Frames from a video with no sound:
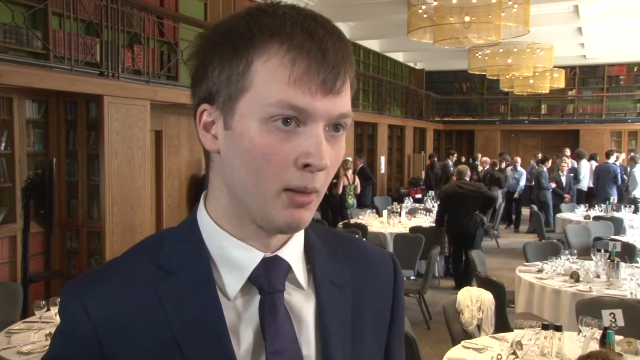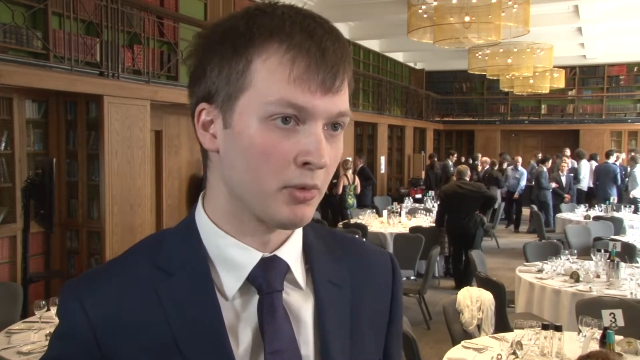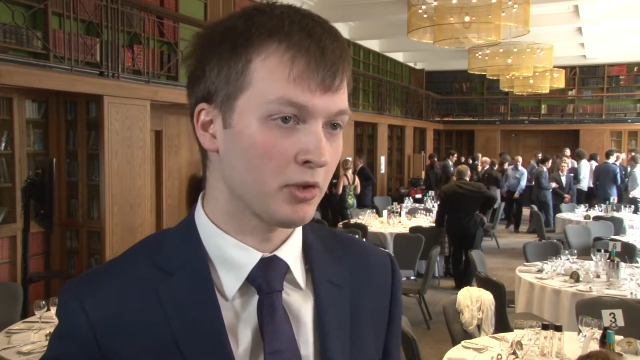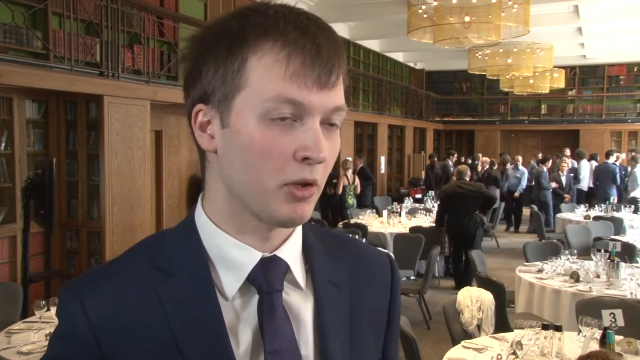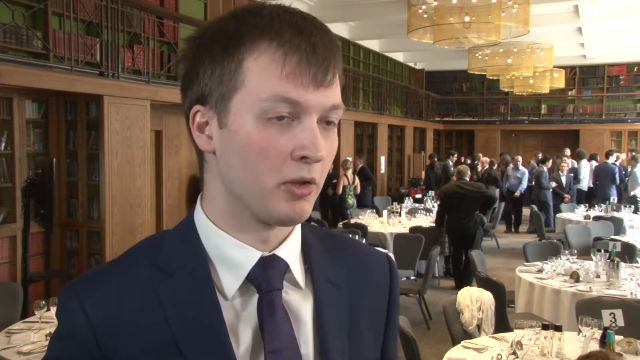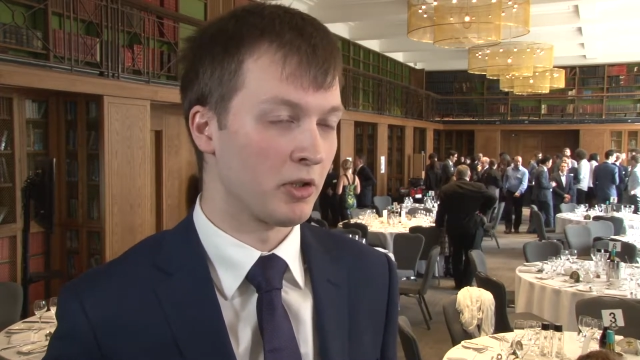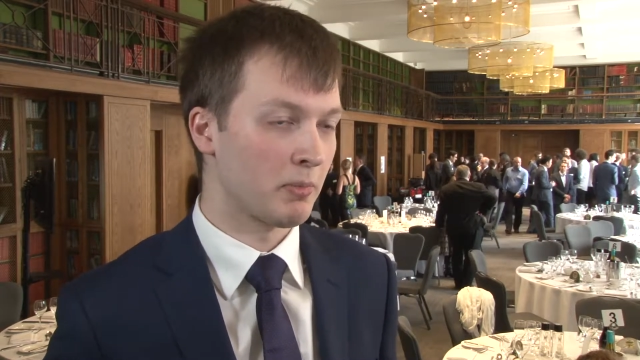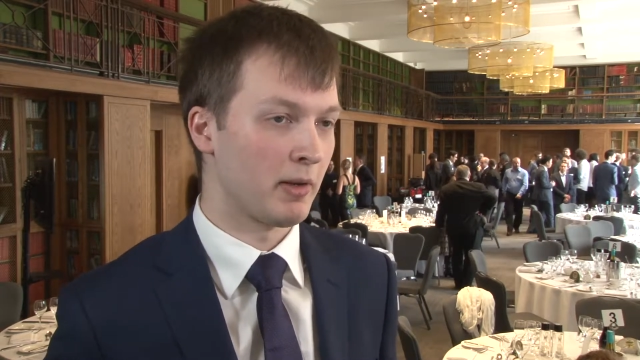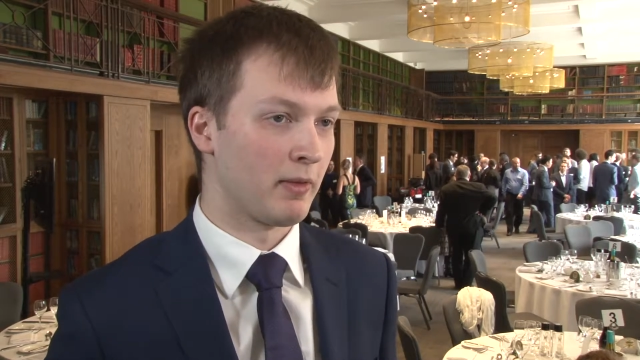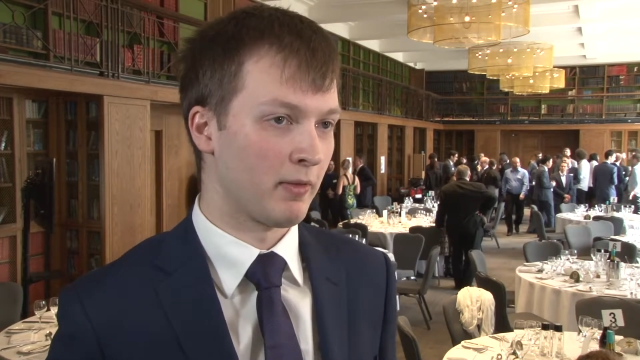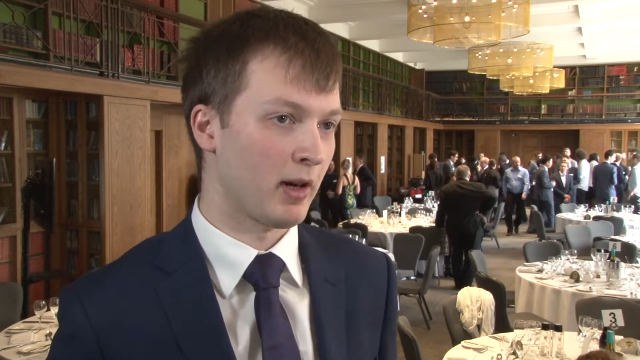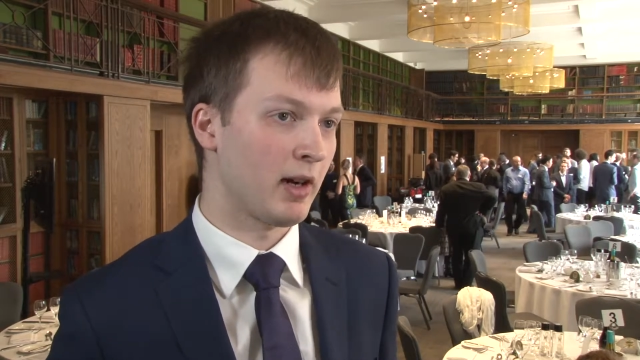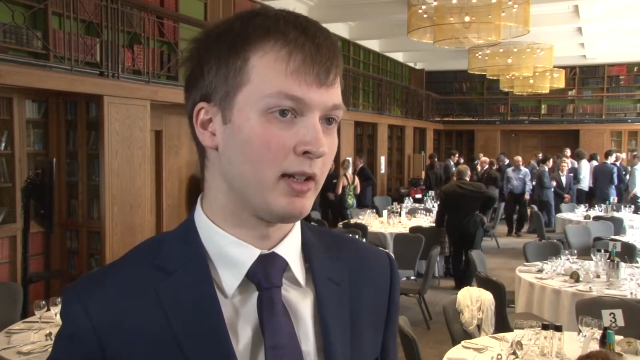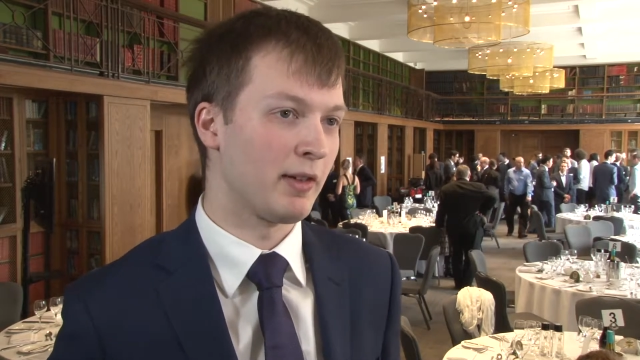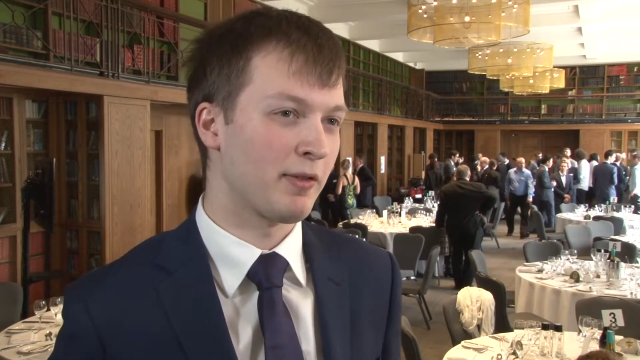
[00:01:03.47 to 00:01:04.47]
So it's been
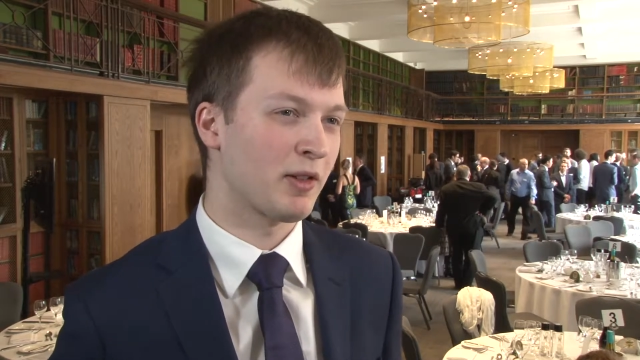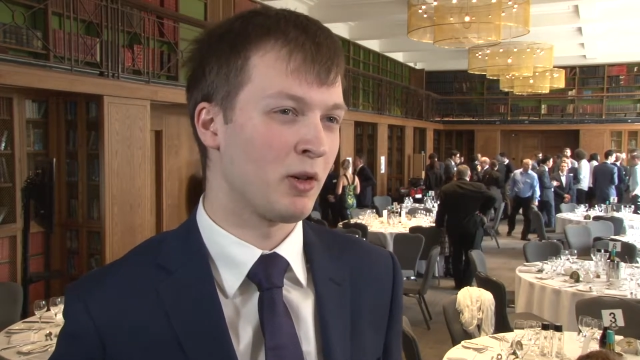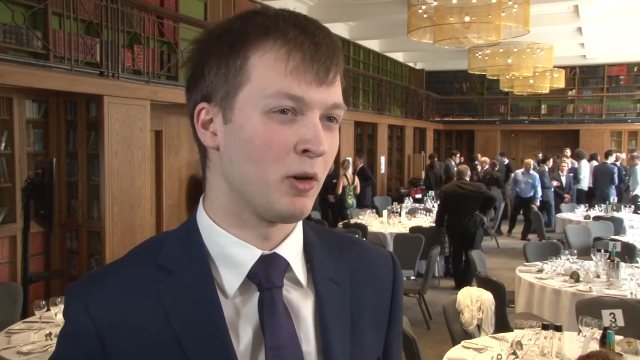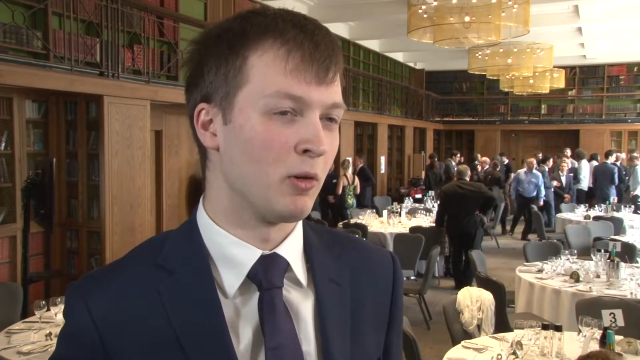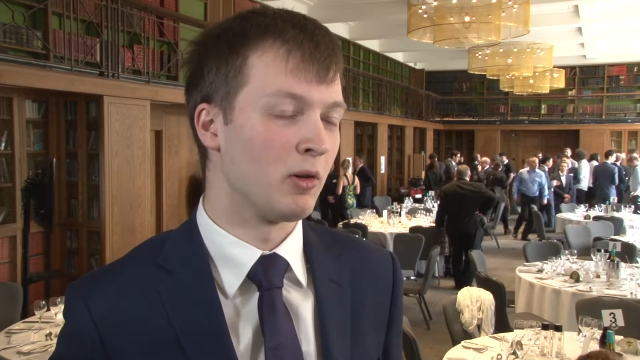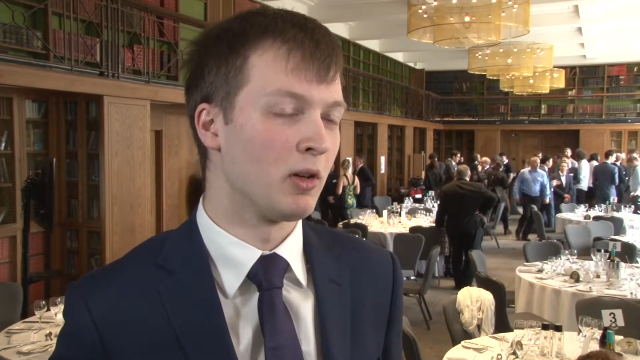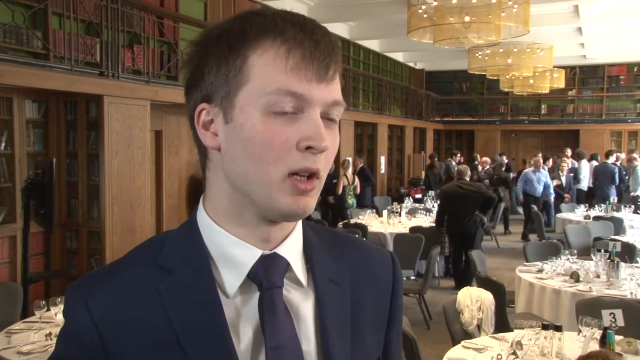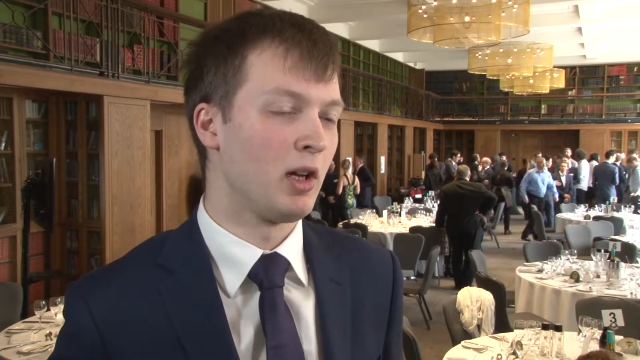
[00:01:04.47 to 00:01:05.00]
very difficult